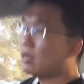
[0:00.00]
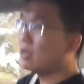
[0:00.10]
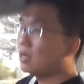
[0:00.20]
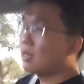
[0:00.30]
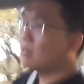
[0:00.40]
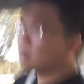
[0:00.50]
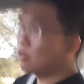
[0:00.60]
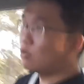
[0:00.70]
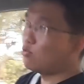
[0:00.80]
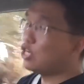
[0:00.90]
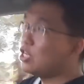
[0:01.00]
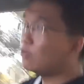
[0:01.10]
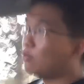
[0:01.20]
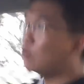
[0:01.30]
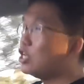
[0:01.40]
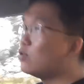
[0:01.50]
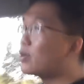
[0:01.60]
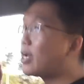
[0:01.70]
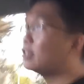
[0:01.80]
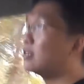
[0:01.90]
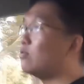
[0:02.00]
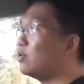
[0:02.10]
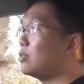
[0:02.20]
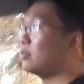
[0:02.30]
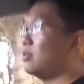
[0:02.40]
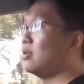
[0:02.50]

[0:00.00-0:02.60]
you know, reunited with